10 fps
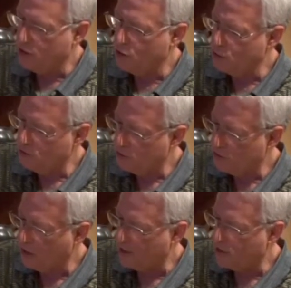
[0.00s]
use.
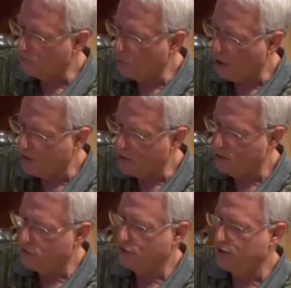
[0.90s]
There's signs of water
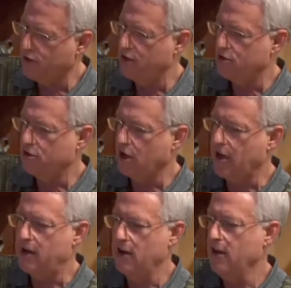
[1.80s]
use on the
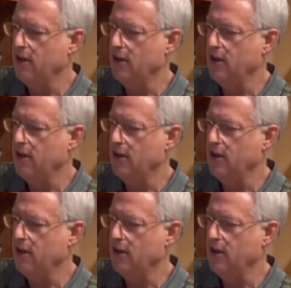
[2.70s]
inside.